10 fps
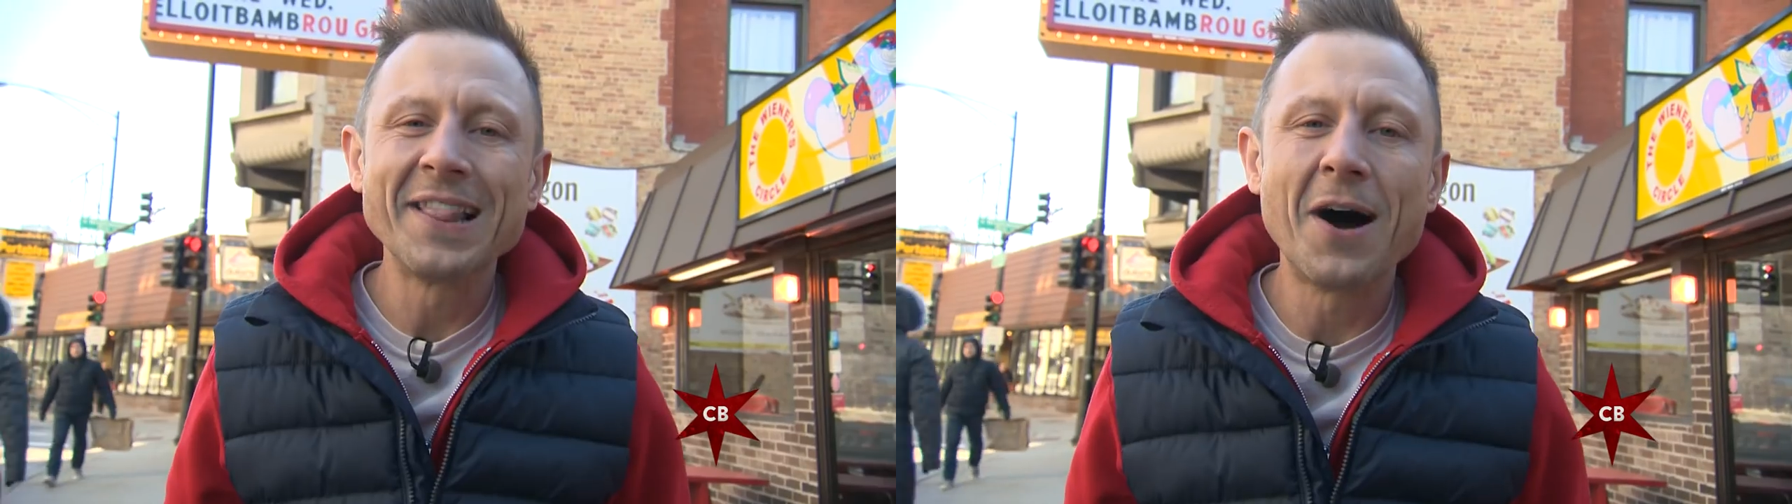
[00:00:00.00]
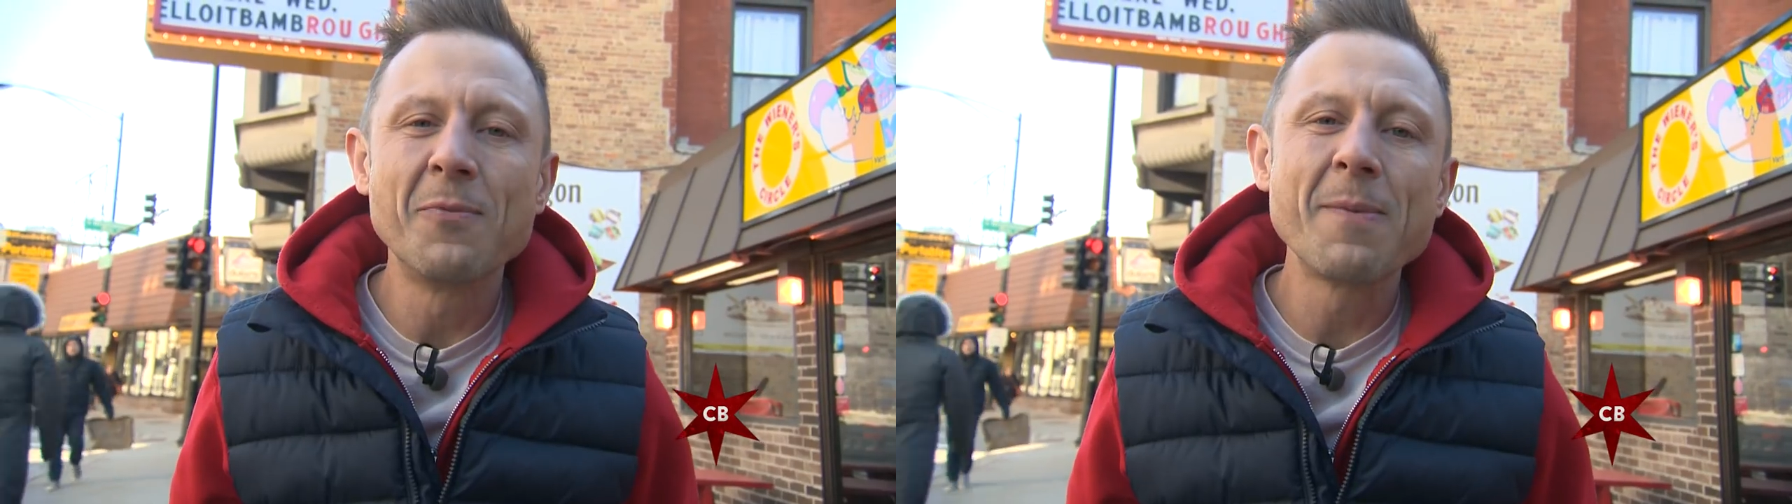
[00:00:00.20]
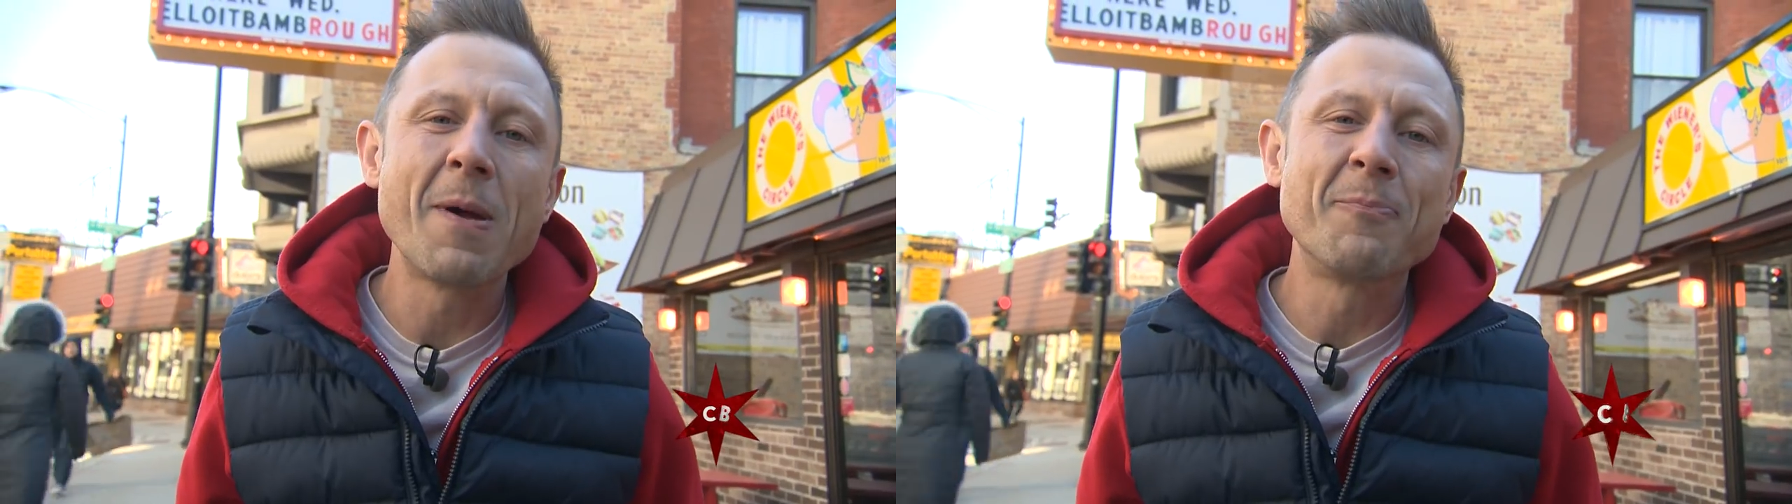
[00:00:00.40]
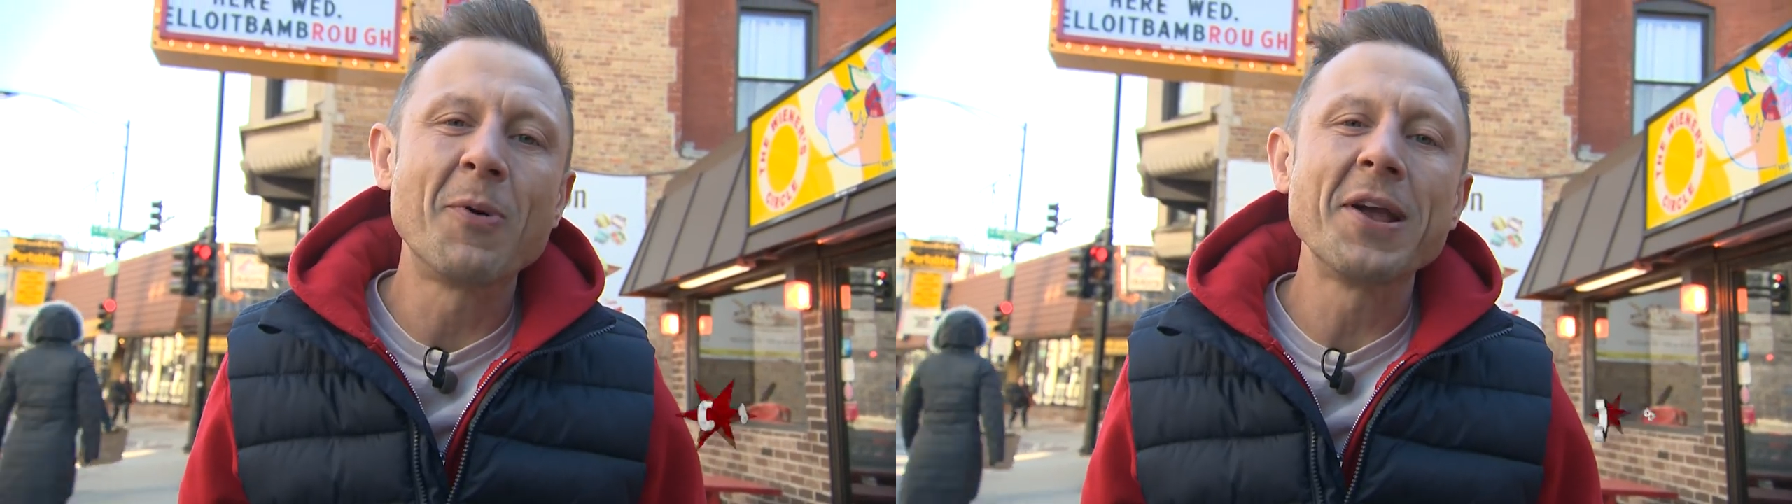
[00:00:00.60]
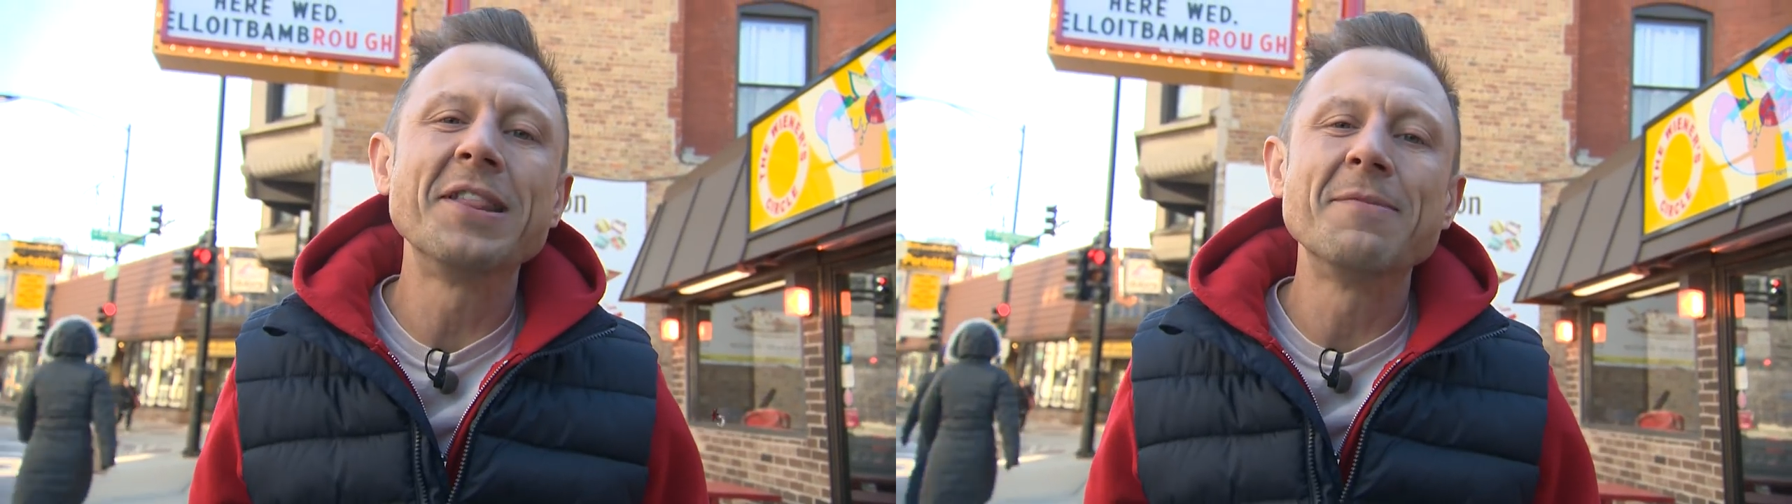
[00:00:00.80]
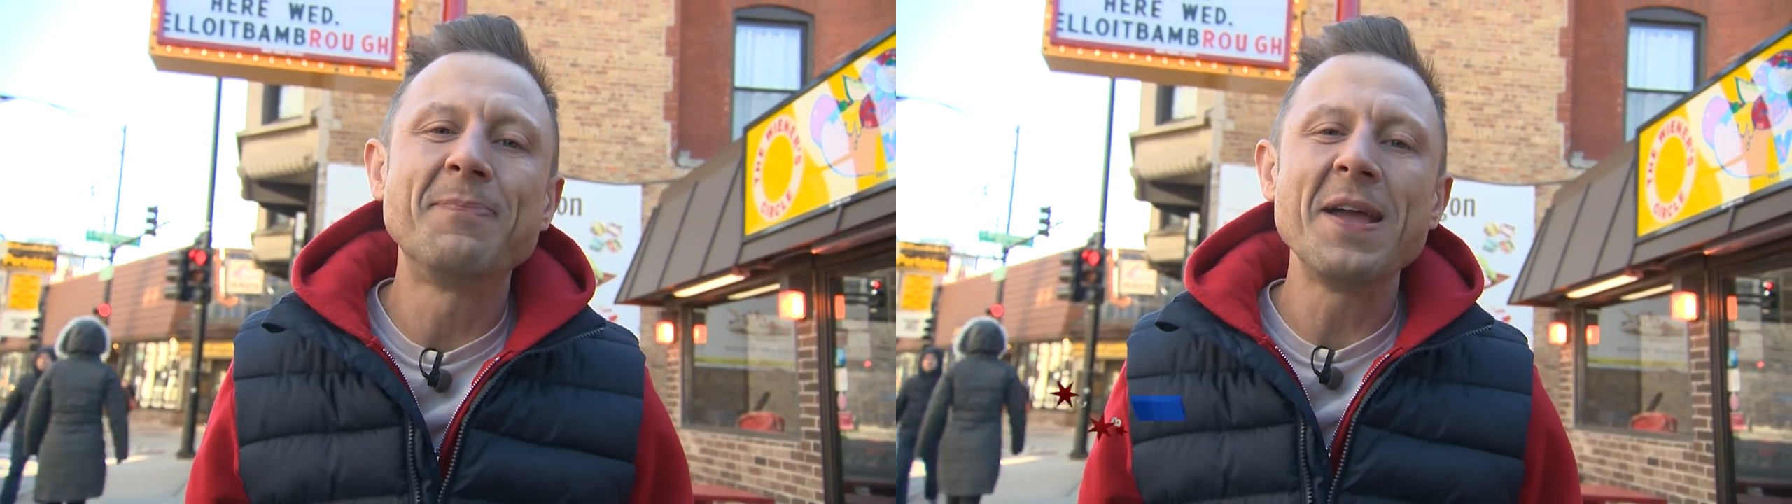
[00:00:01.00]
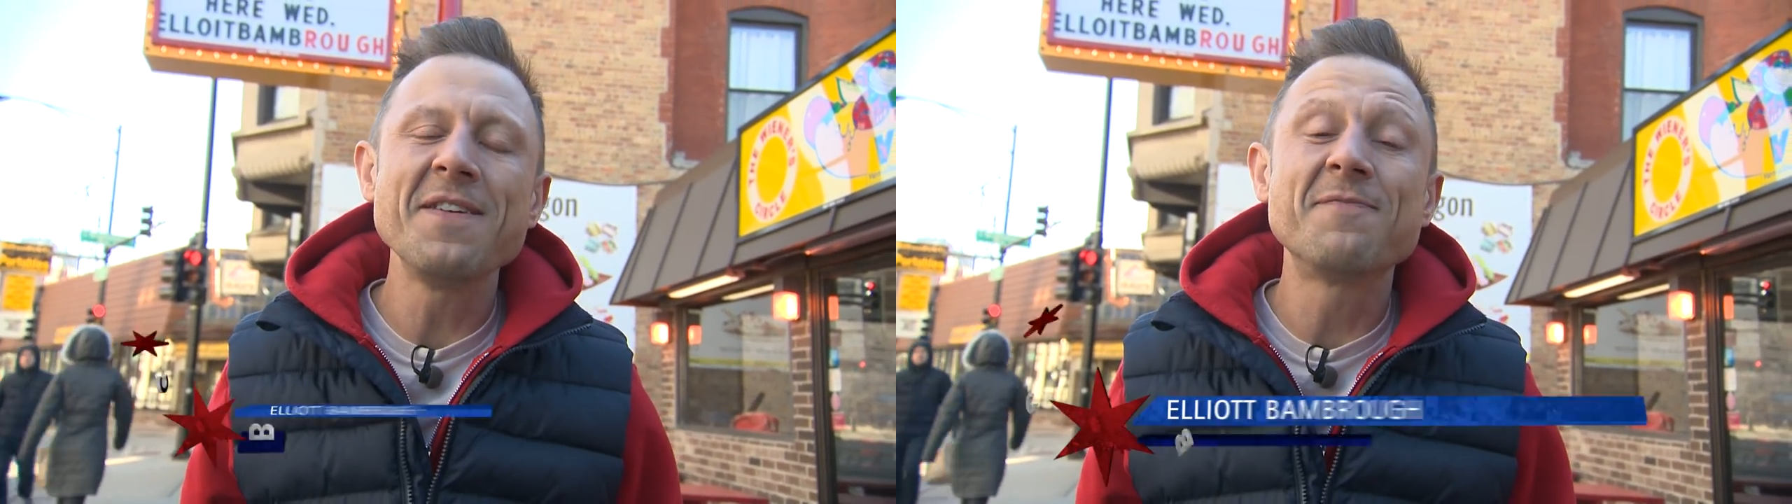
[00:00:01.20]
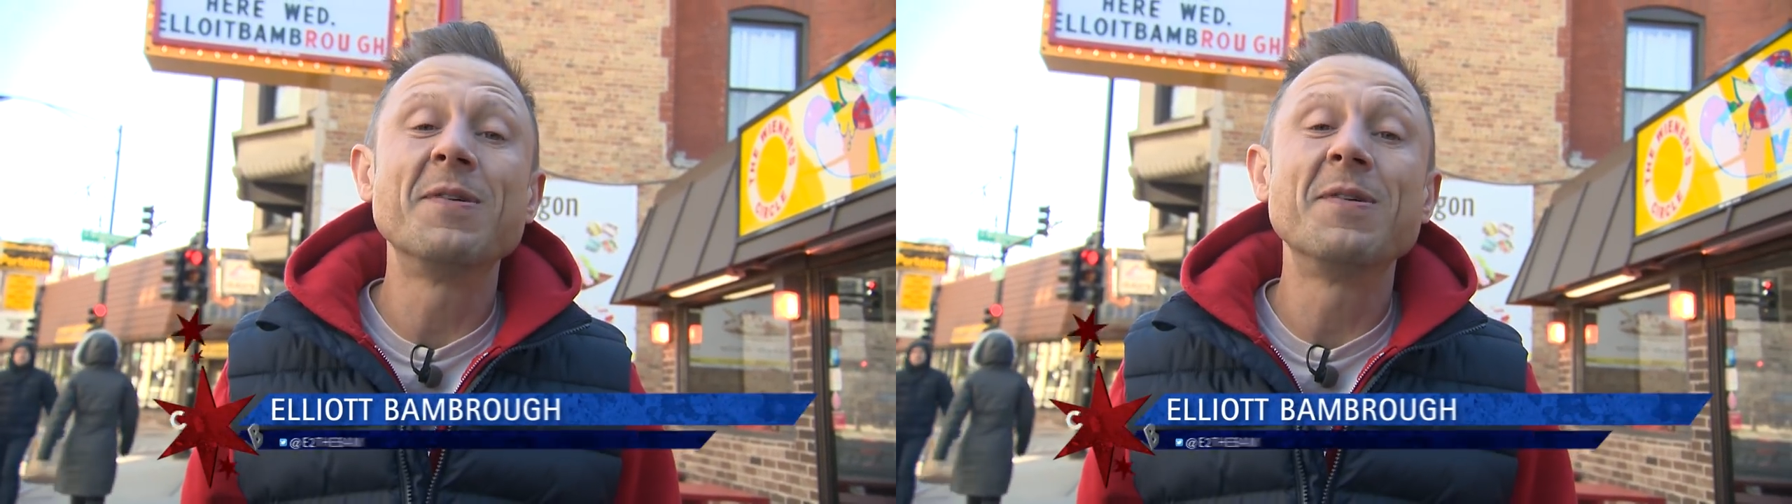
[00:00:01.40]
long, we've been bringing the beef,